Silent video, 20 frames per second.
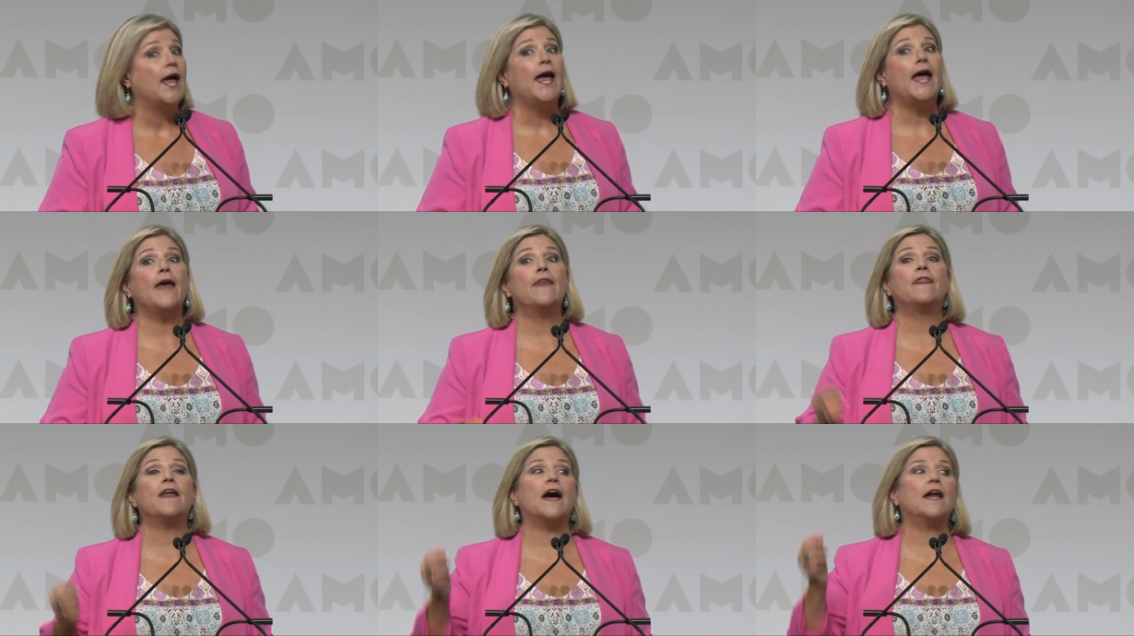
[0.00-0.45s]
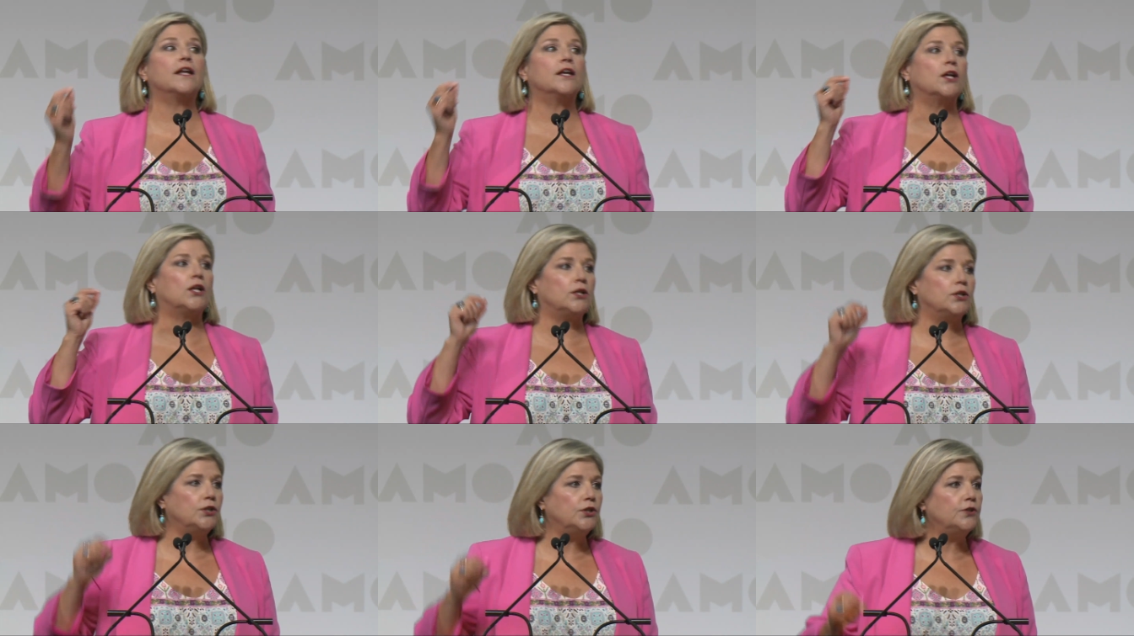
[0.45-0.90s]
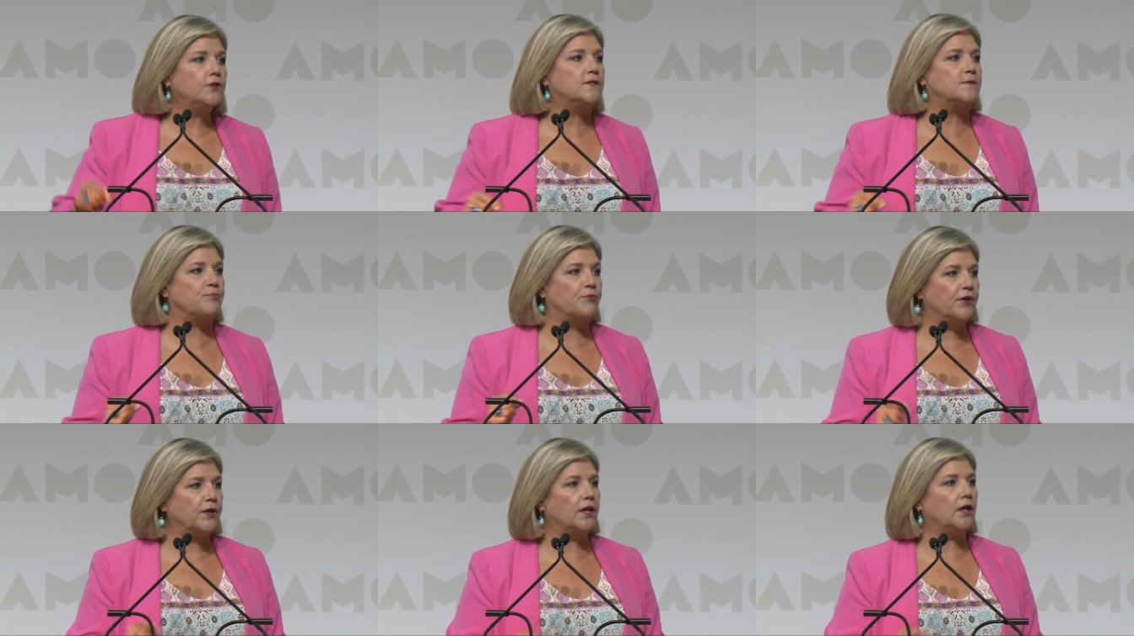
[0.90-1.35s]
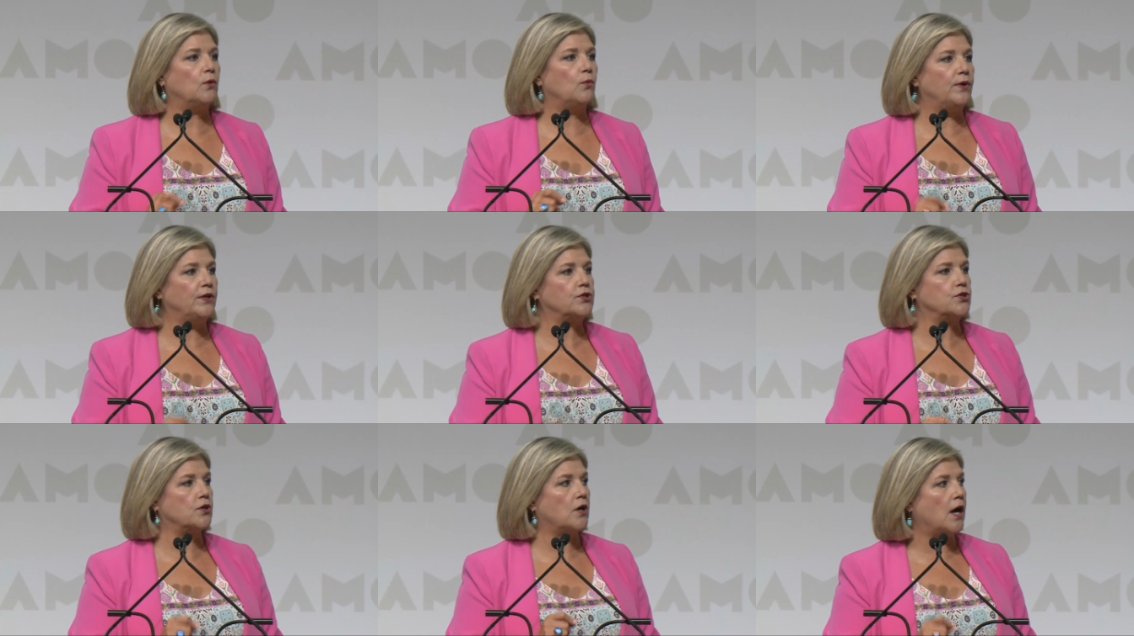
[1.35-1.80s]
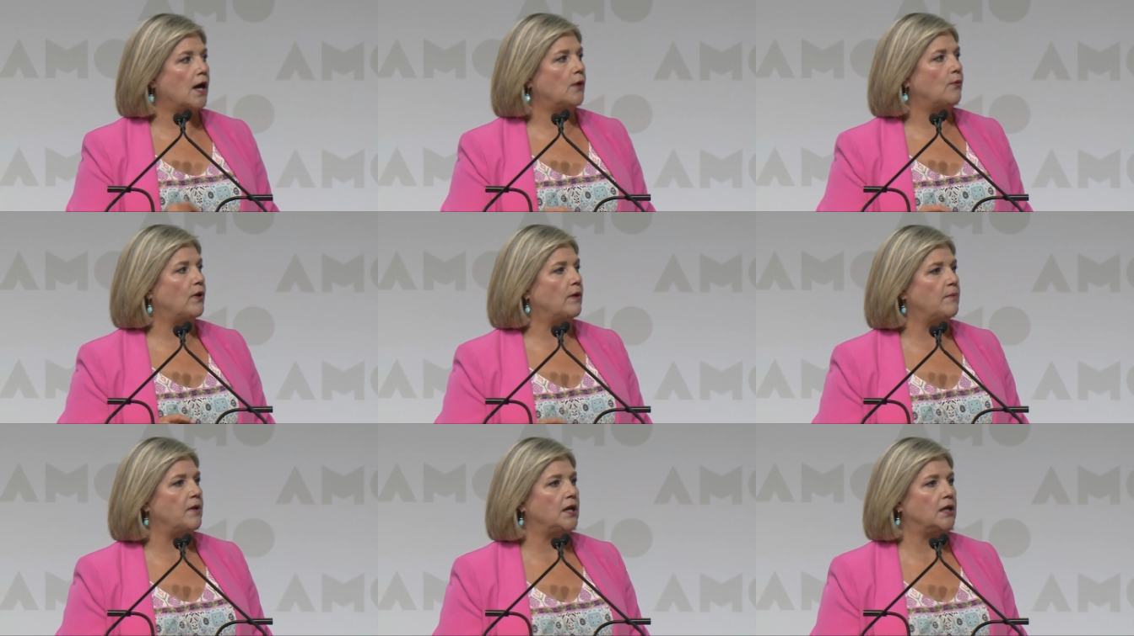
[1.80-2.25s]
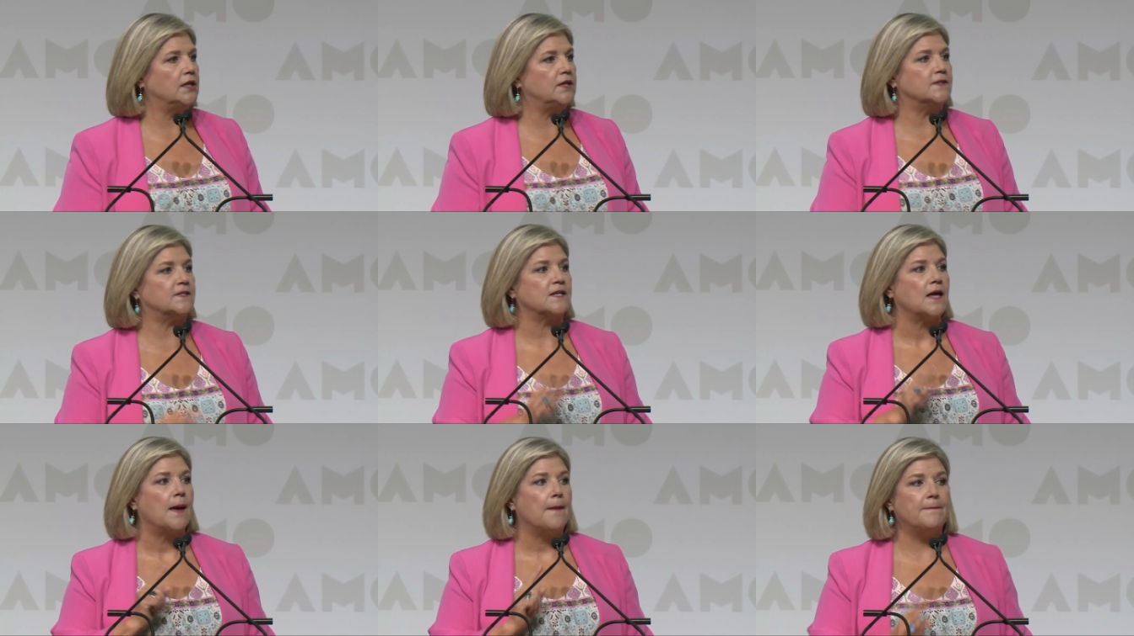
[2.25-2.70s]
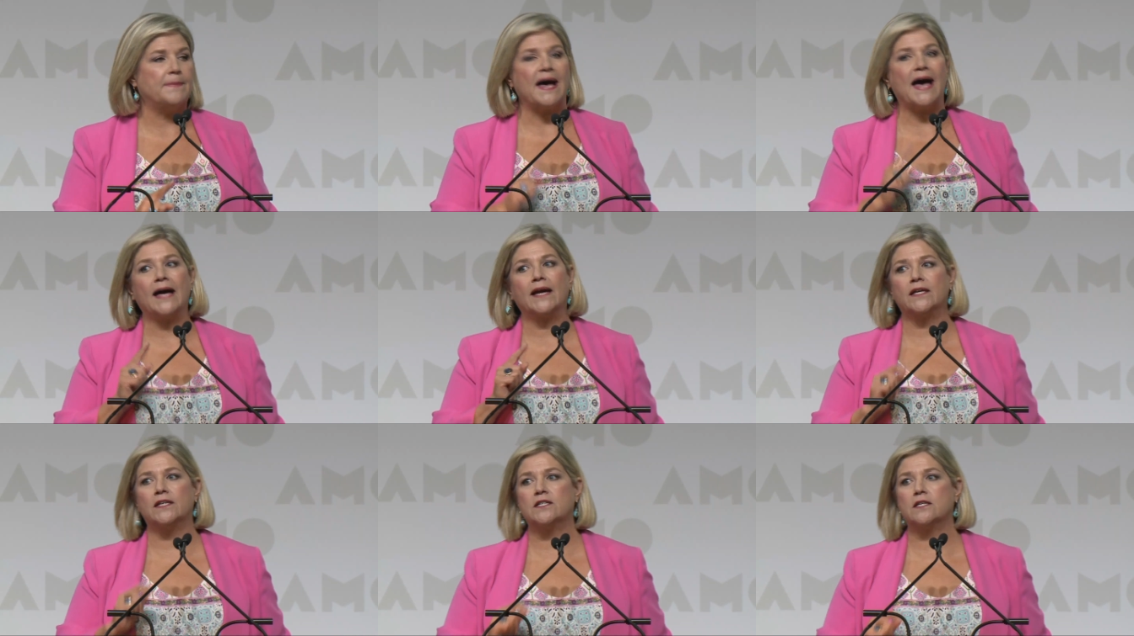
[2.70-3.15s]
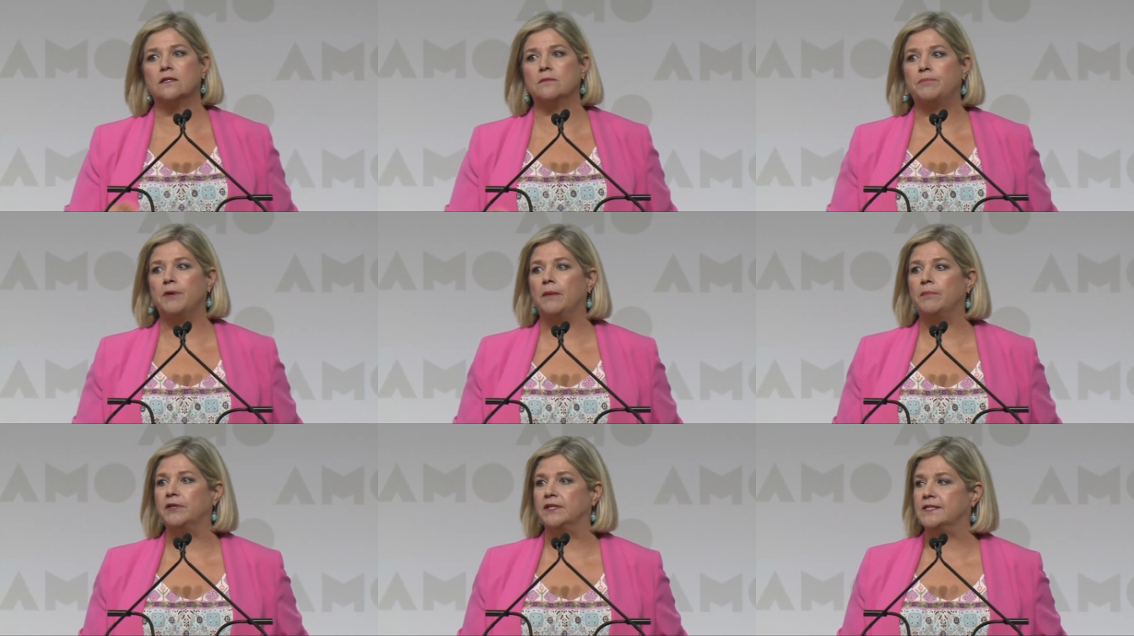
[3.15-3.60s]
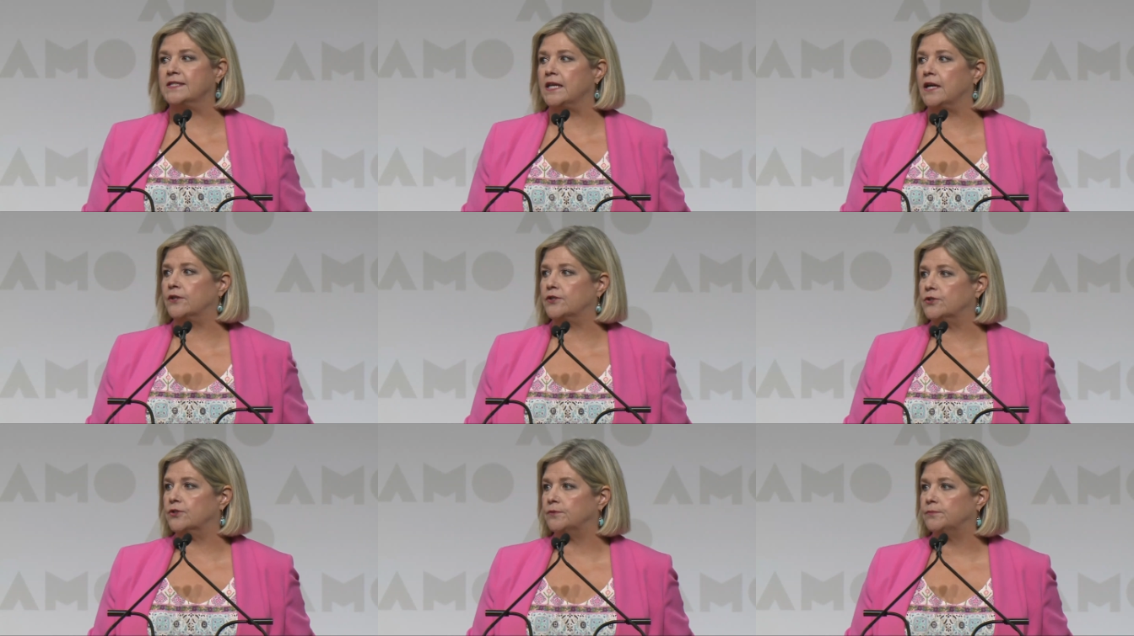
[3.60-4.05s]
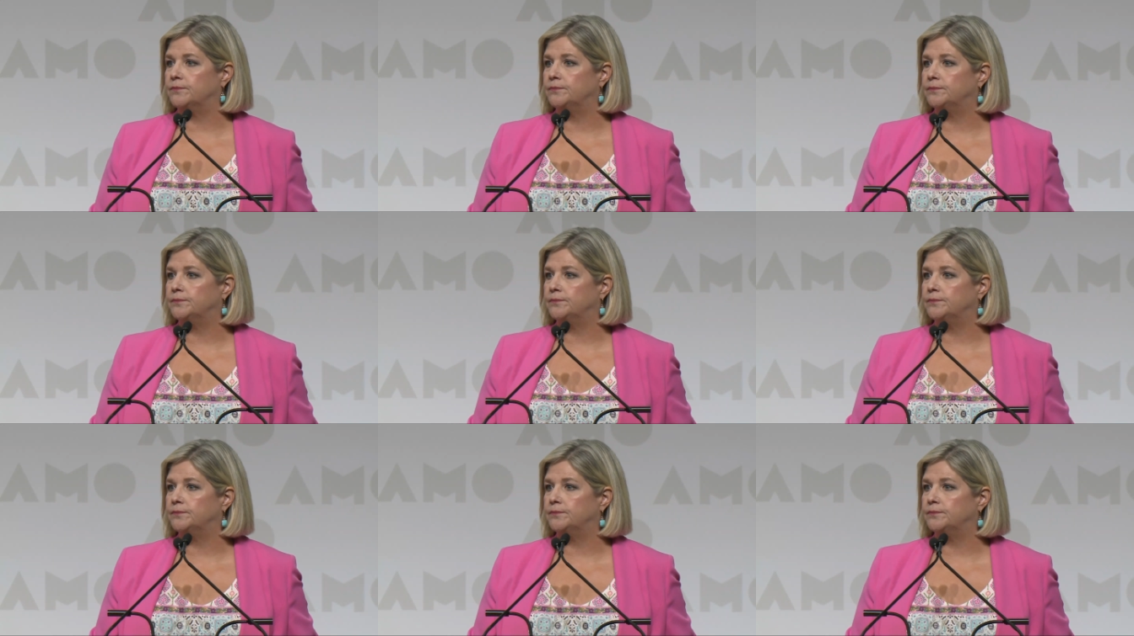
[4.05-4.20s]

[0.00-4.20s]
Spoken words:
And that includes bringing winter highway maintenance back into the public sector.